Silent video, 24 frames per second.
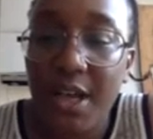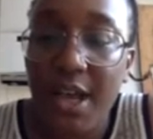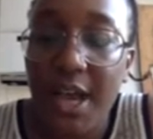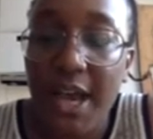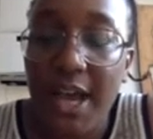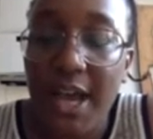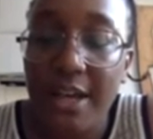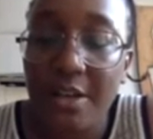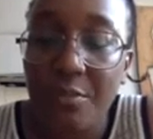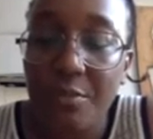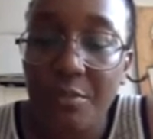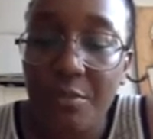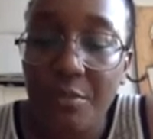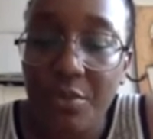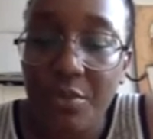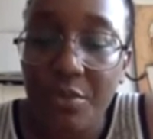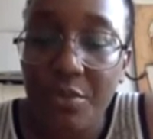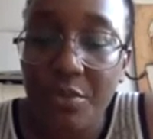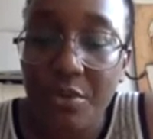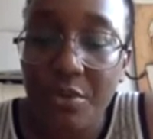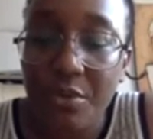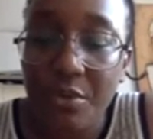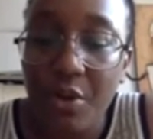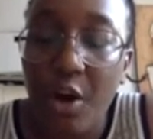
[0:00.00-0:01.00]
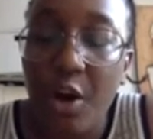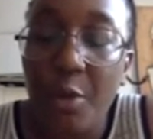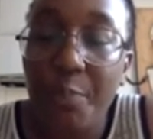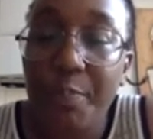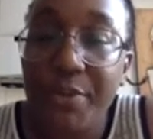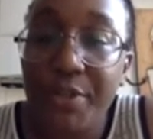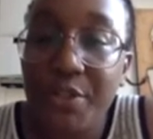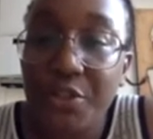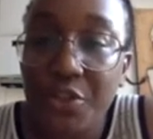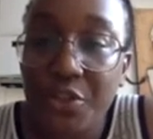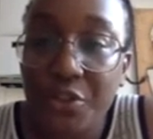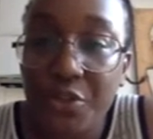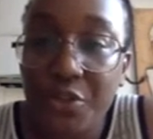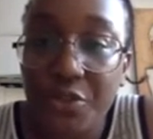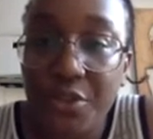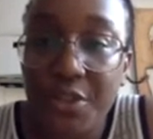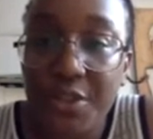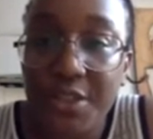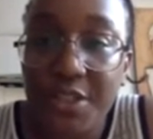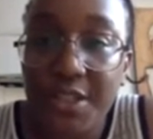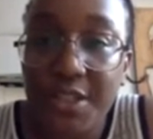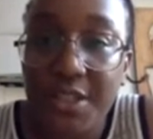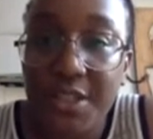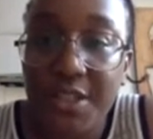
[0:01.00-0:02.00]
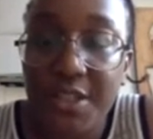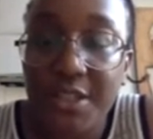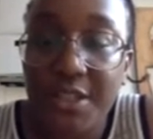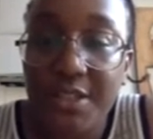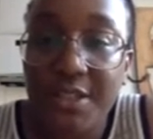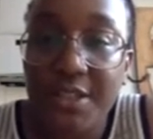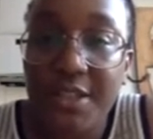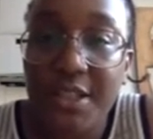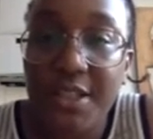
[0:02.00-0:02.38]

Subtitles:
and more opportunities.